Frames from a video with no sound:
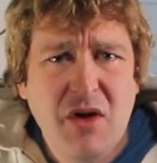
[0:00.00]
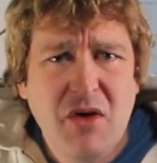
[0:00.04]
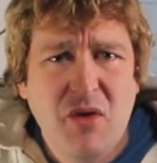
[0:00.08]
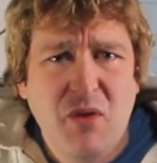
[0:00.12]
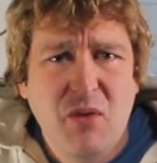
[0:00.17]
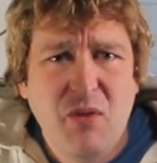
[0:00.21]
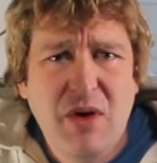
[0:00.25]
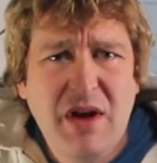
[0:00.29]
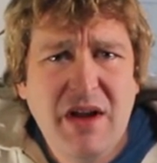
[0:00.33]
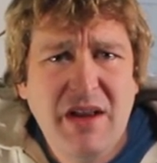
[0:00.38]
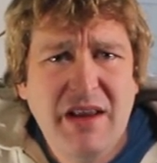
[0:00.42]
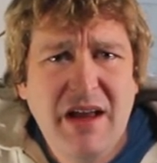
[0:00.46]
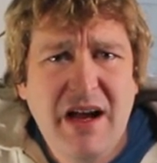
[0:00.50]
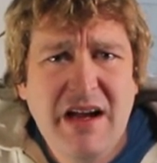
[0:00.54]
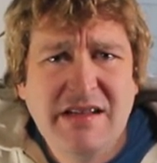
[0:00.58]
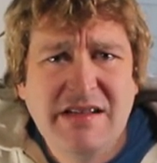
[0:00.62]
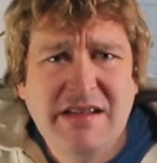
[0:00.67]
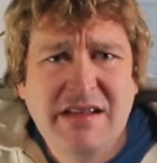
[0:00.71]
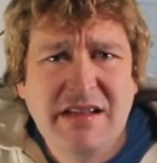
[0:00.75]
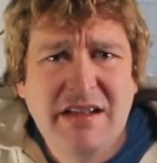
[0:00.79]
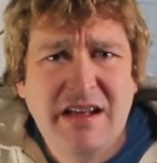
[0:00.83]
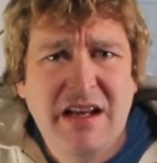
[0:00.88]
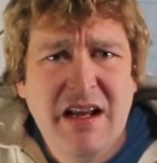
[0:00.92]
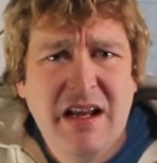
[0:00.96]

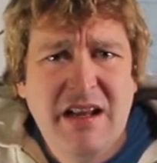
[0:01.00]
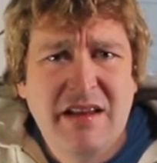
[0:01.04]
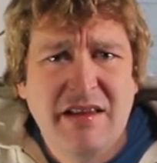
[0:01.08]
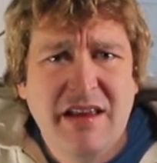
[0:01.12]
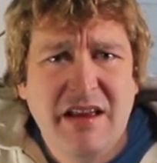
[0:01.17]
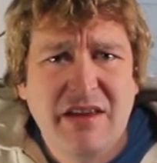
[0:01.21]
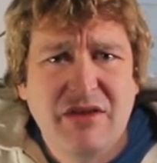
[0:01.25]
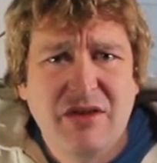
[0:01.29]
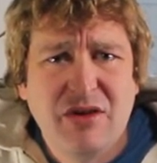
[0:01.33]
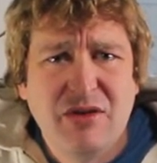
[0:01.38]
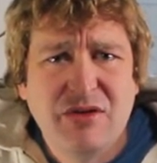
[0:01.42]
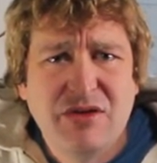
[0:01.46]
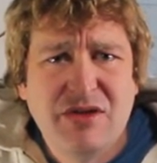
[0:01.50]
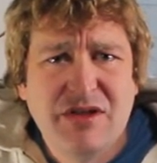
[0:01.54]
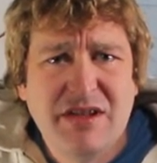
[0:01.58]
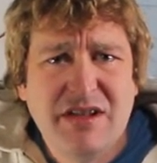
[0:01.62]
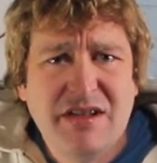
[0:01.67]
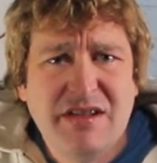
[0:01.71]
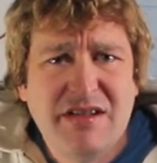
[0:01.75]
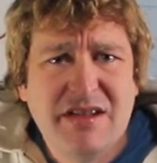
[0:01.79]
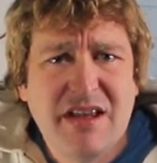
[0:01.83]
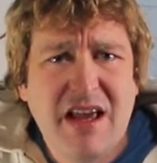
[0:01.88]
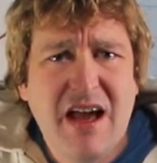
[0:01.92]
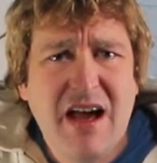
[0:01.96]
realizing that there's
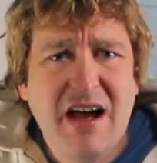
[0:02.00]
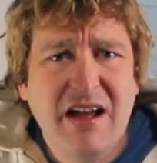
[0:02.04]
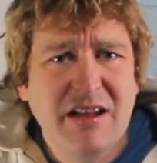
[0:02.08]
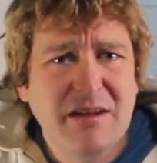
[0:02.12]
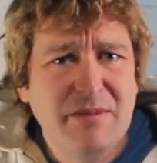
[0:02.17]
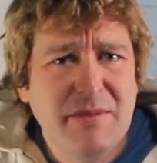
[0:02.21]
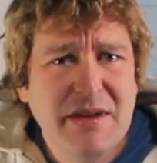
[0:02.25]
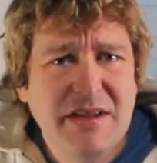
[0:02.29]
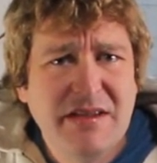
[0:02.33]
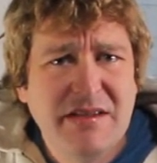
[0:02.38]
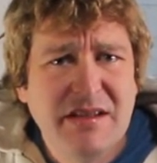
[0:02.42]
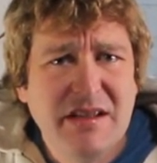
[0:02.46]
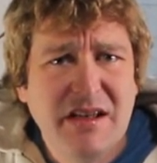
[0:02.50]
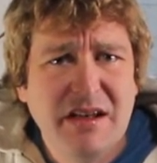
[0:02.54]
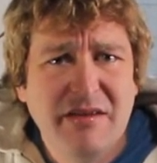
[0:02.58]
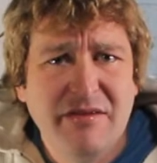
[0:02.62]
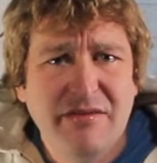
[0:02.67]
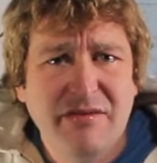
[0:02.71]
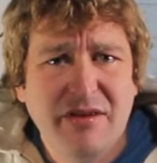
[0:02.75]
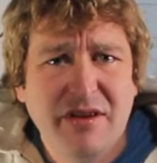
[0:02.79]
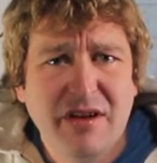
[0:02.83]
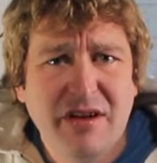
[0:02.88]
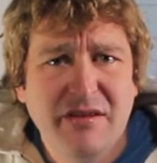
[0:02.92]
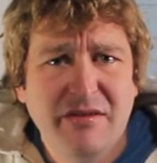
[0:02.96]
these elements
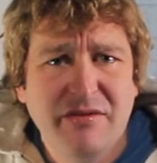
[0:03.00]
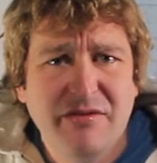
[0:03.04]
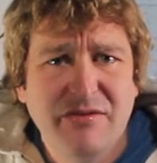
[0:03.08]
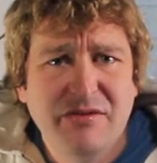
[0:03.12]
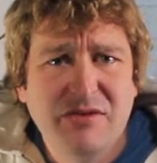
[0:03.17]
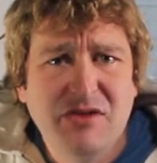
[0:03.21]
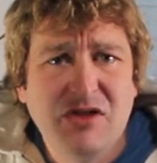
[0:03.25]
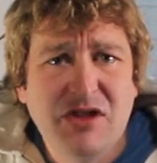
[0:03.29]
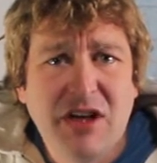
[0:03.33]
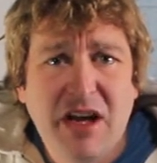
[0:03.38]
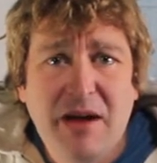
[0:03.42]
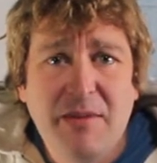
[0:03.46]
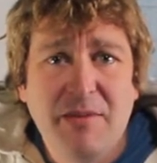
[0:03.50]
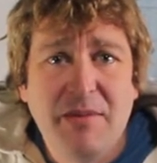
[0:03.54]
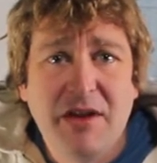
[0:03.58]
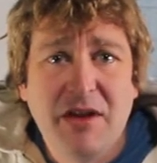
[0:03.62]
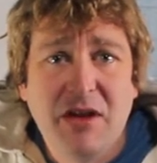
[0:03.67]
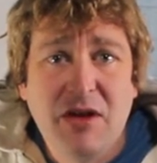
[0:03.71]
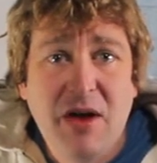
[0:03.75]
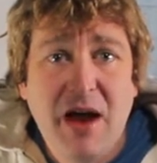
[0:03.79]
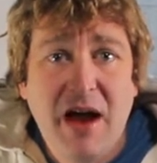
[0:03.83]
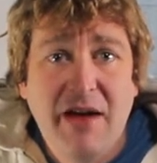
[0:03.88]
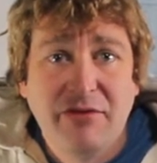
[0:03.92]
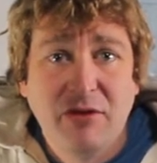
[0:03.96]
of shame that
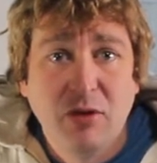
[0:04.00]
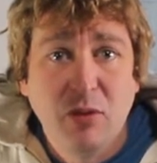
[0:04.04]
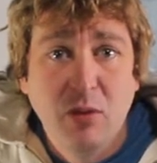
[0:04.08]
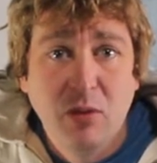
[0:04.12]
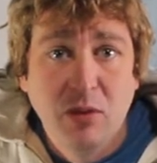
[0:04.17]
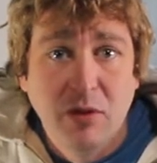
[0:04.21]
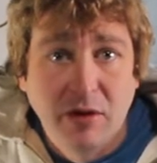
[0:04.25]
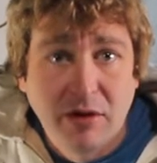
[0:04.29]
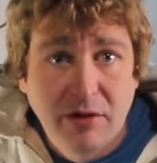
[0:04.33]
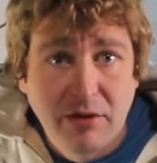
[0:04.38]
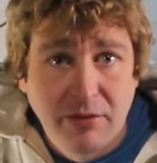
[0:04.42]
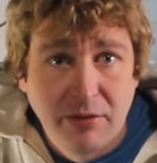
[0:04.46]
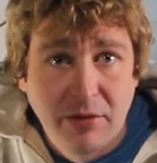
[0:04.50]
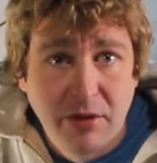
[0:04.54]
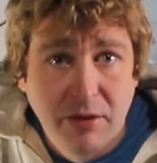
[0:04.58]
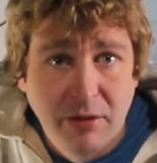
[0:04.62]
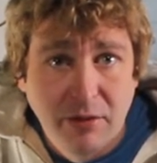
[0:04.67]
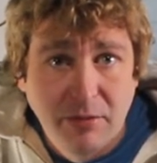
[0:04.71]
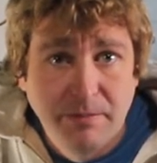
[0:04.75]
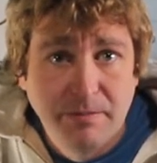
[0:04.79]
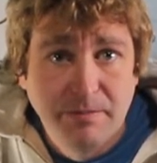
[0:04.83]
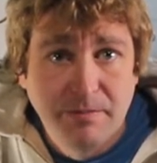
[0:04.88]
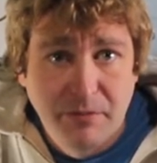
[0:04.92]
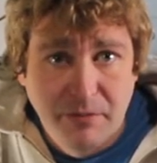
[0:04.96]
you have to work
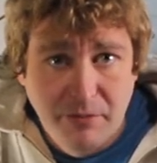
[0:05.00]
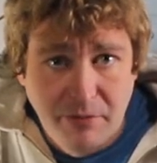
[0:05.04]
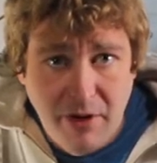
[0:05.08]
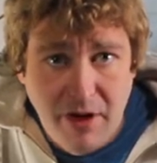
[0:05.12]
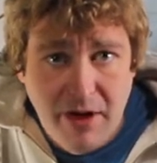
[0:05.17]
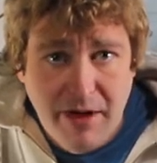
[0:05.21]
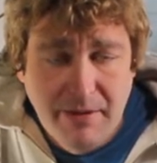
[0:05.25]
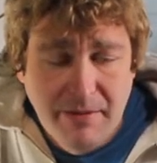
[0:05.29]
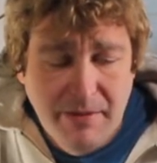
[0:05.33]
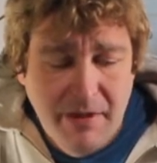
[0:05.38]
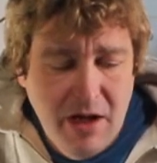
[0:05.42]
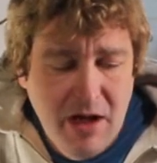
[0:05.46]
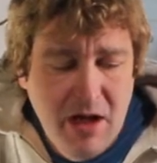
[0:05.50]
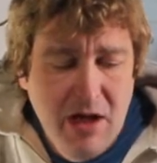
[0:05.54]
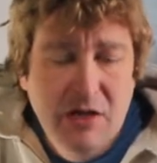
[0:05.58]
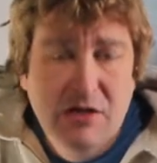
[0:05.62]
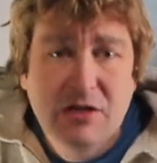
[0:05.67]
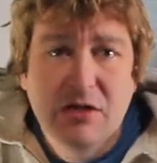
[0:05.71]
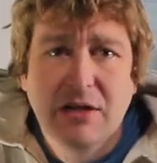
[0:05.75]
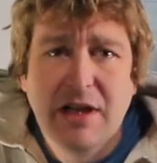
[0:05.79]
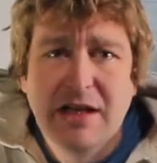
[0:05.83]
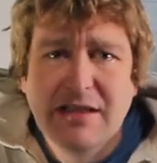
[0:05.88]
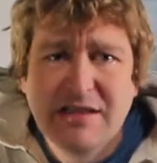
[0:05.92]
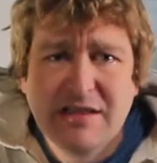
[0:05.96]
through, right?
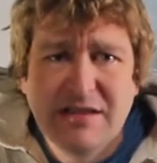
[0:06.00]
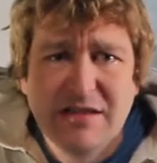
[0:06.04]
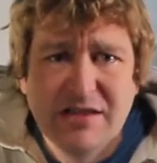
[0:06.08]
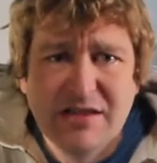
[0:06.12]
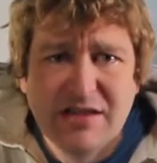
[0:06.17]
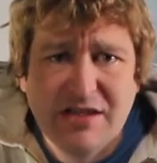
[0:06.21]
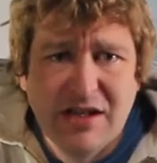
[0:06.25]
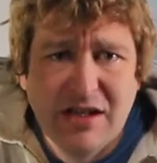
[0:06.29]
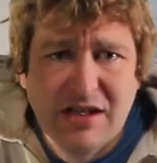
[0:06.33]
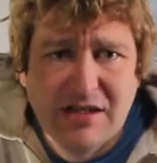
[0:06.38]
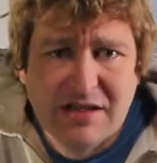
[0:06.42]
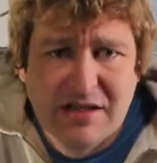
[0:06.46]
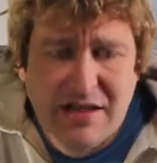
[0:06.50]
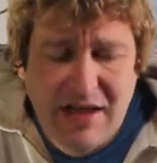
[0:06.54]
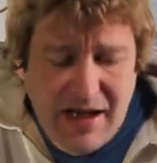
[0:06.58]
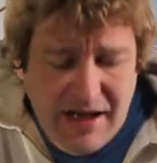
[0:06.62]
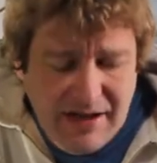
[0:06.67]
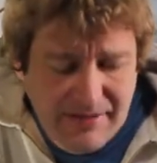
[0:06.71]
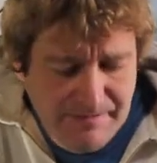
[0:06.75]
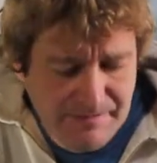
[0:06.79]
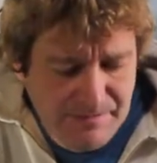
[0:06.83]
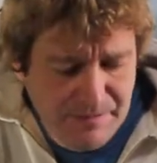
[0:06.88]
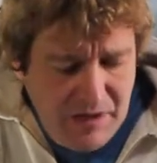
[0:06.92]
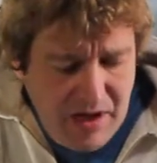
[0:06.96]
So let's discuss
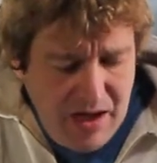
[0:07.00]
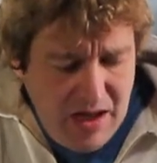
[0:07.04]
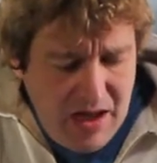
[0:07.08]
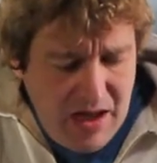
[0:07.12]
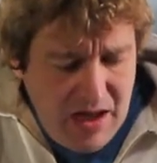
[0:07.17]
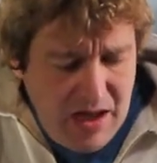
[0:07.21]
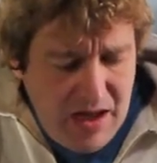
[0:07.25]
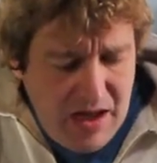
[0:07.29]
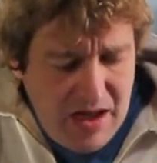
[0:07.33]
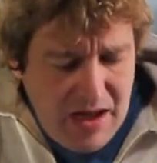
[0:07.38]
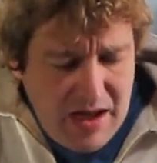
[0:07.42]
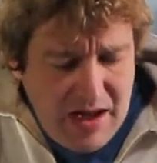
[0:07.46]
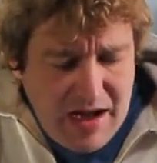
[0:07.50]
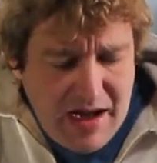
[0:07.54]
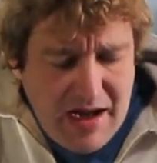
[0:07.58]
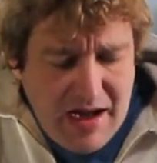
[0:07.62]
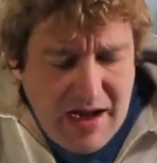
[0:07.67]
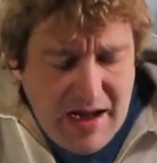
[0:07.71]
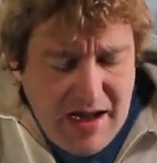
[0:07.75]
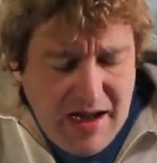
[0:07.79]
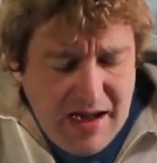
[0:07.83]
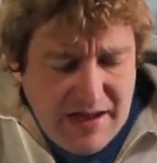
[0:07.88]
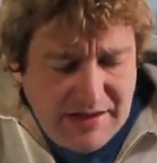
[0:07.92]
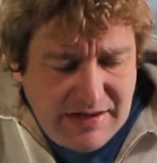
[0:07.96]
that.
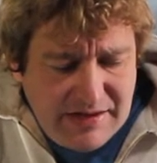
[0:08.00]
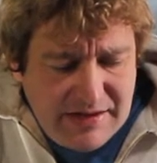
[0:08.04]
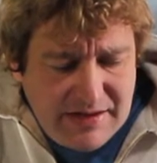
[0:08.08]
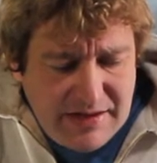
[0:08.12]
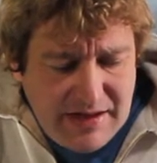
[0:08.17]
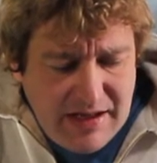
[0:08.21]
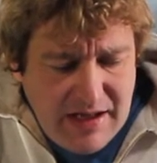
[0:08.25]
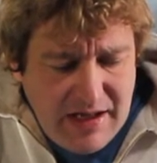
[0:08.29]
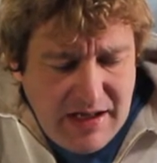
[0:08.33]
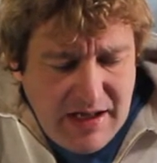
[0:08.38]
It's